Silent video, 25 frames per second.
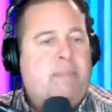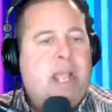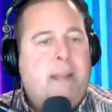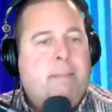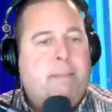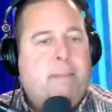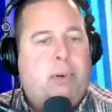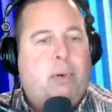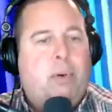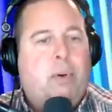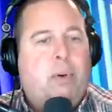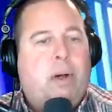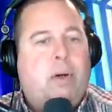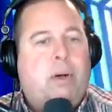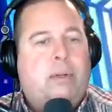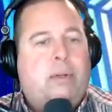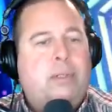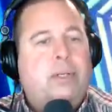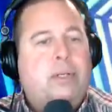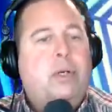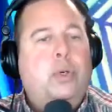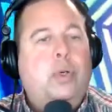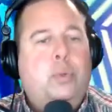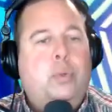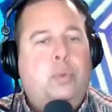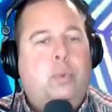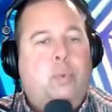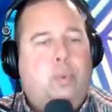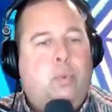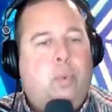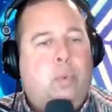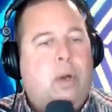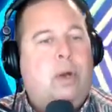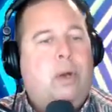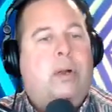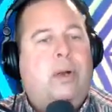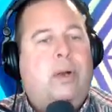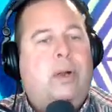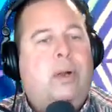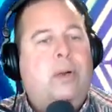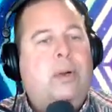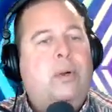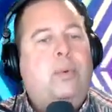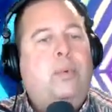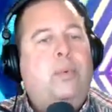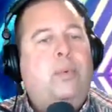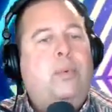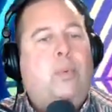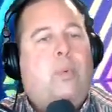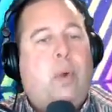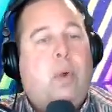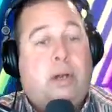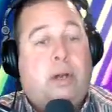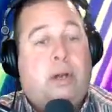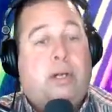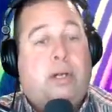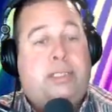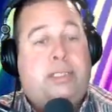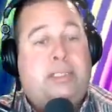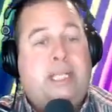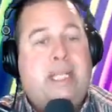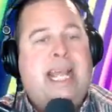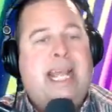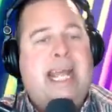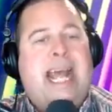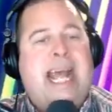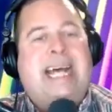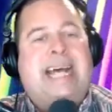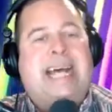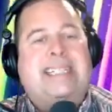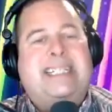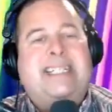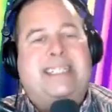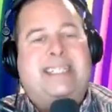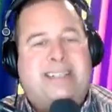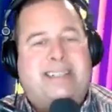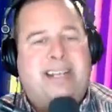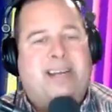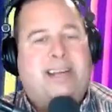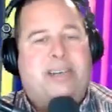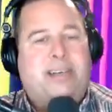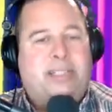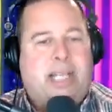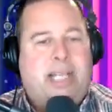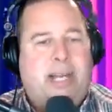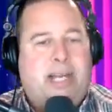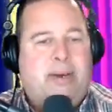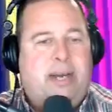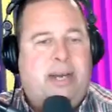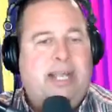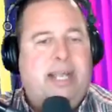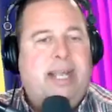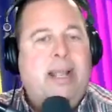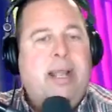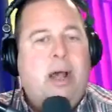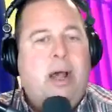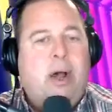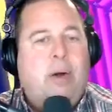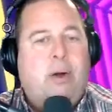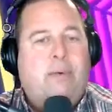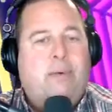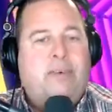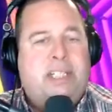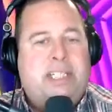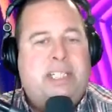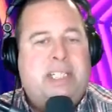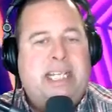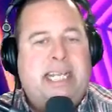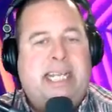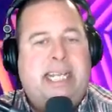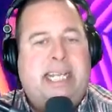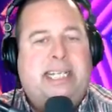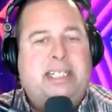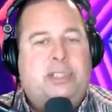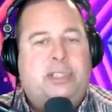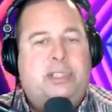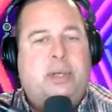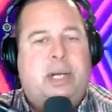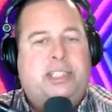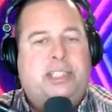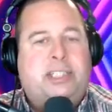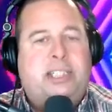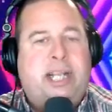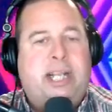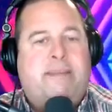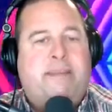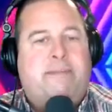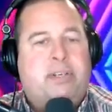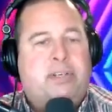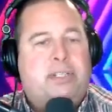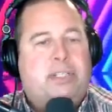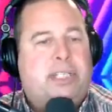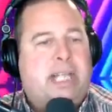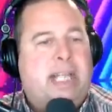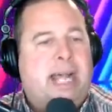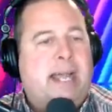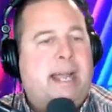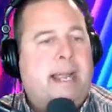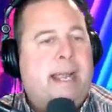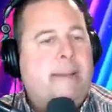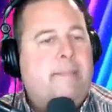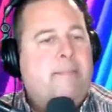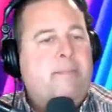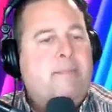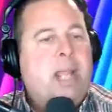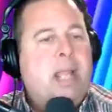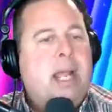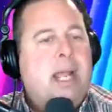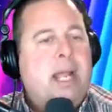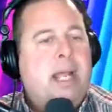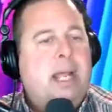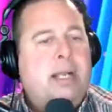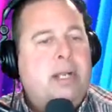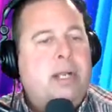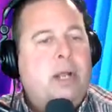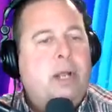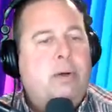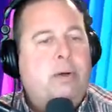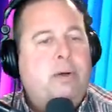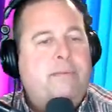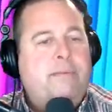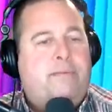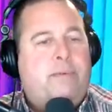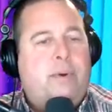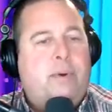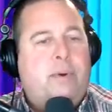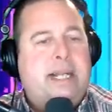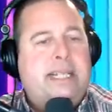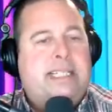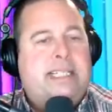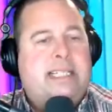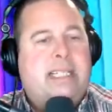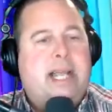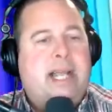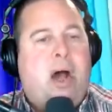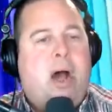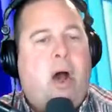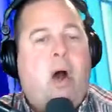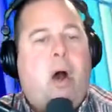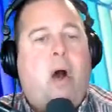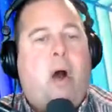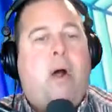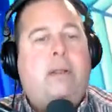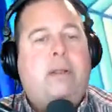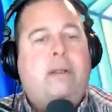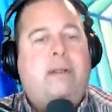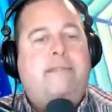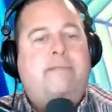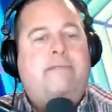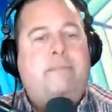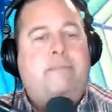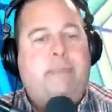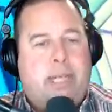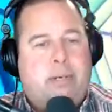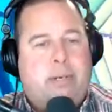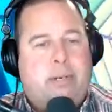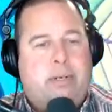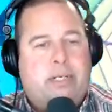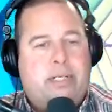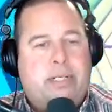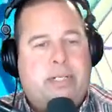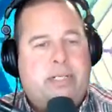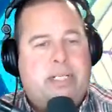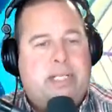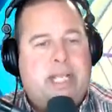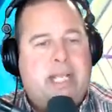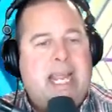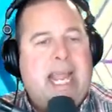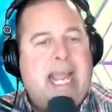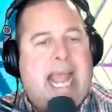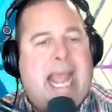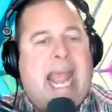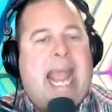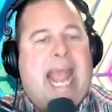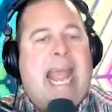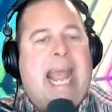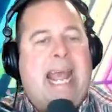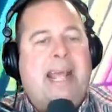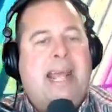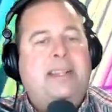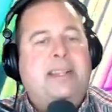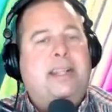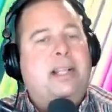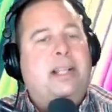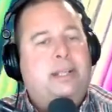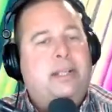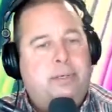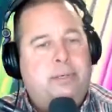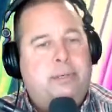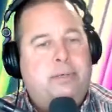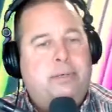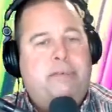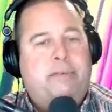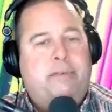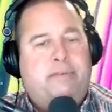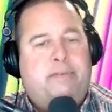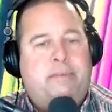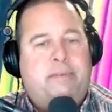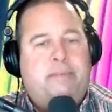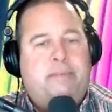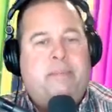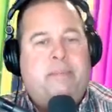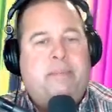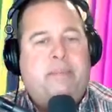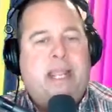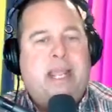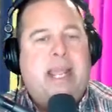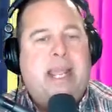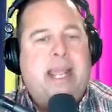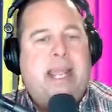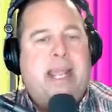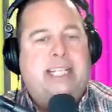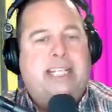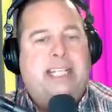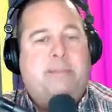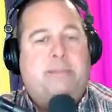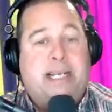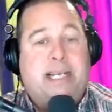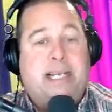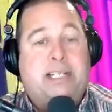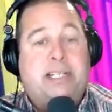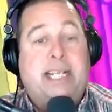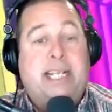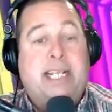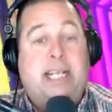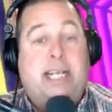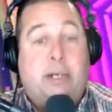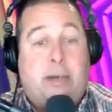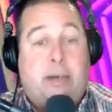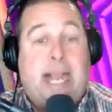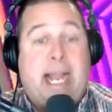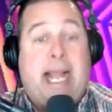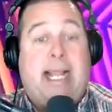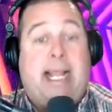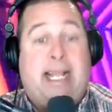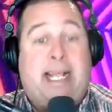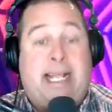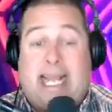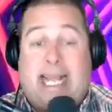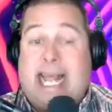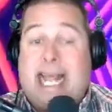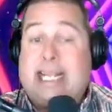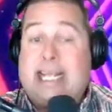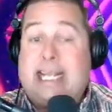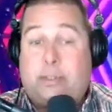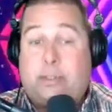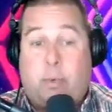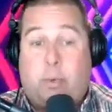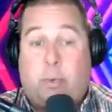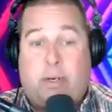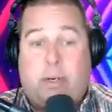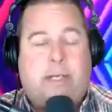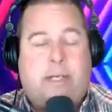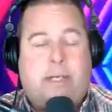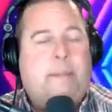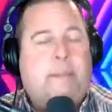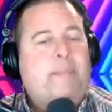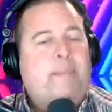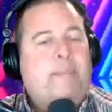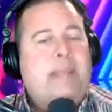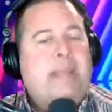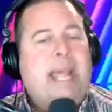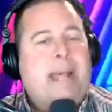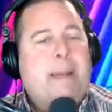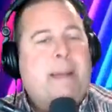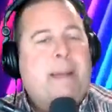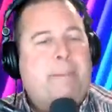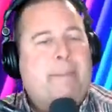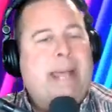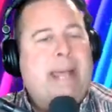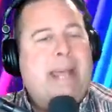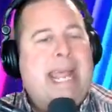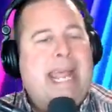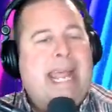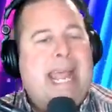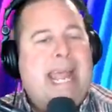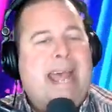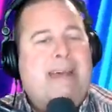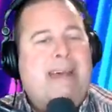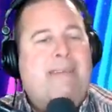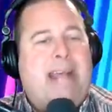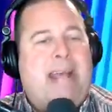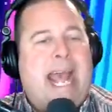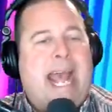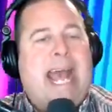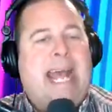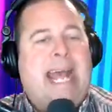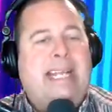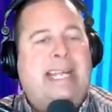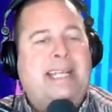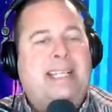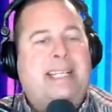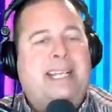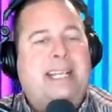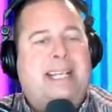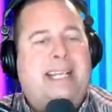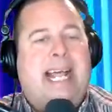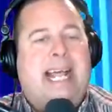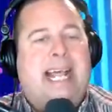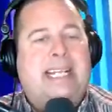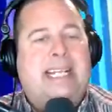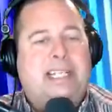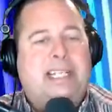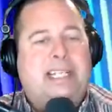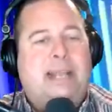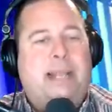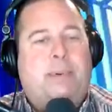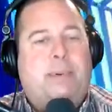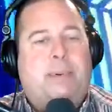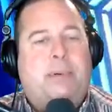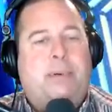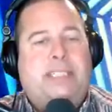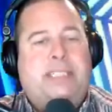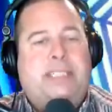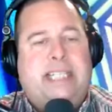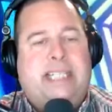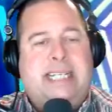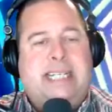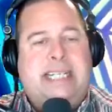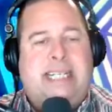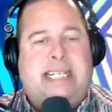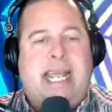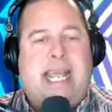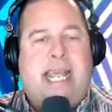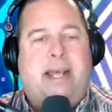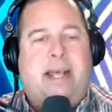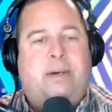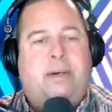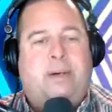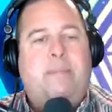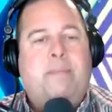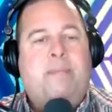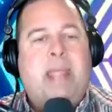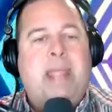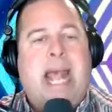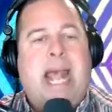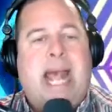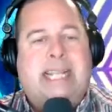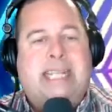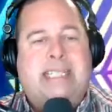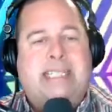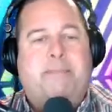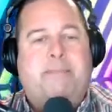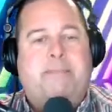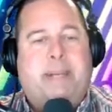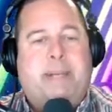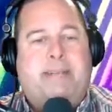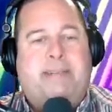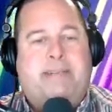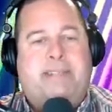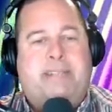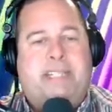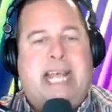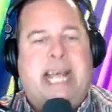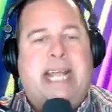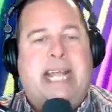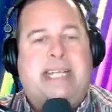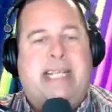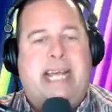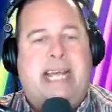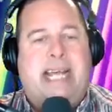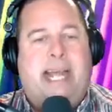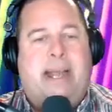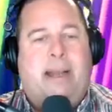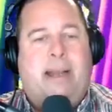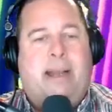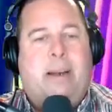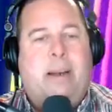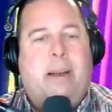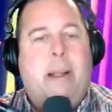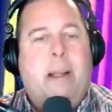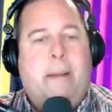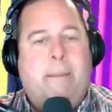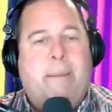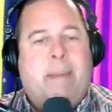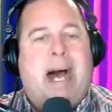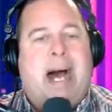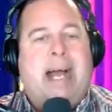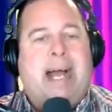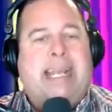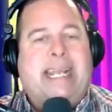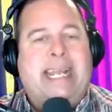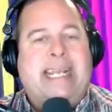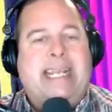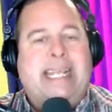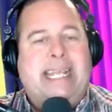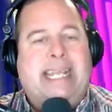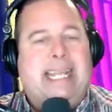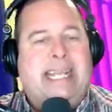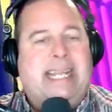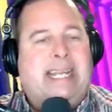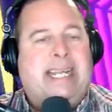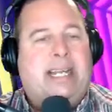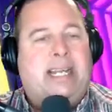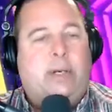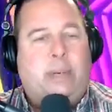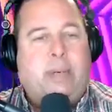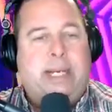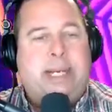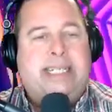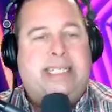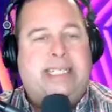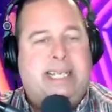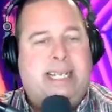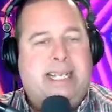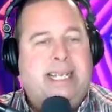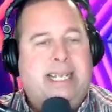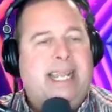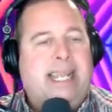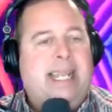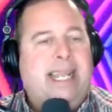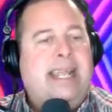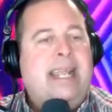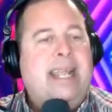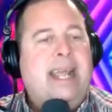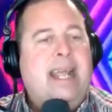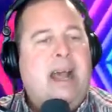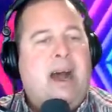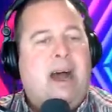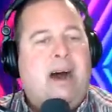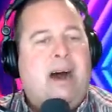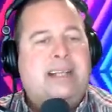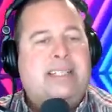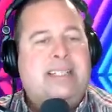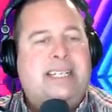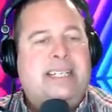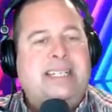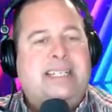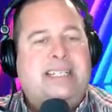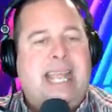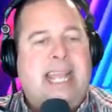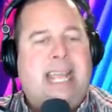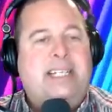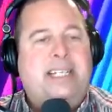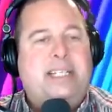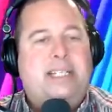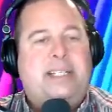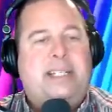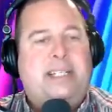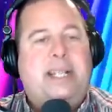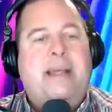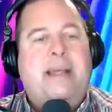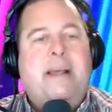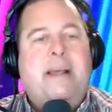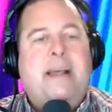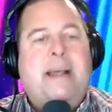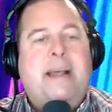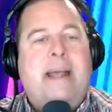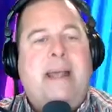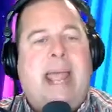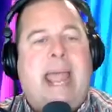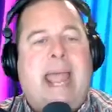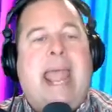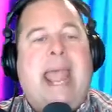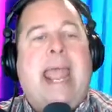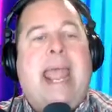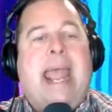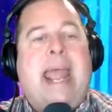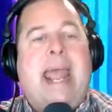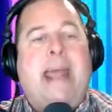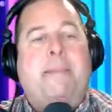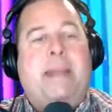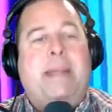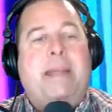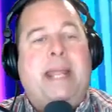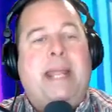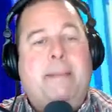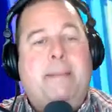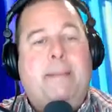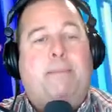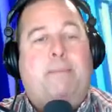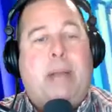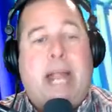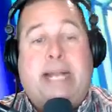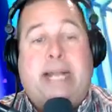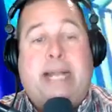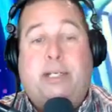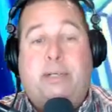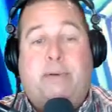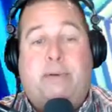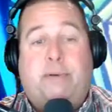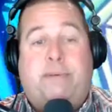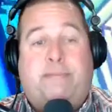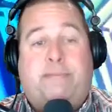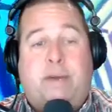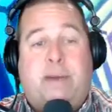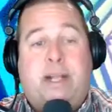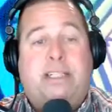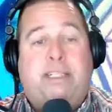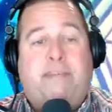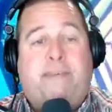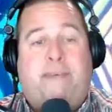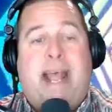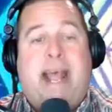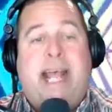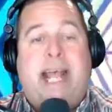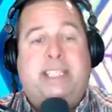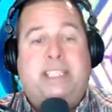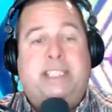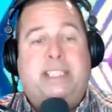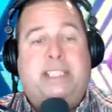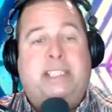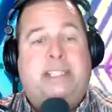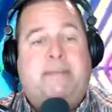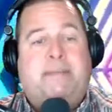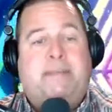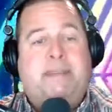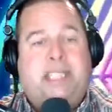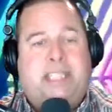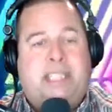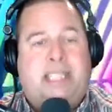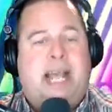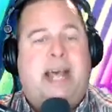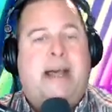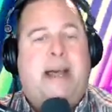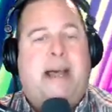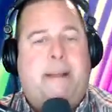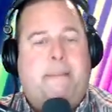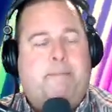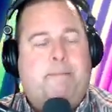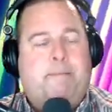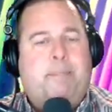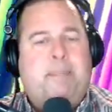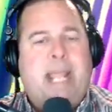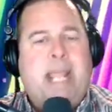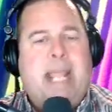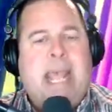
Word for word: Perrault, who, wor- who worked as a secretary overseeing construction at Versailles, known for its Hall of Mirrors and the Louvre, especially gra- glass work, may have added the glass slipper detail as a bit of satire, mocking the increasingly ostentatious and impractical French fashions of the time.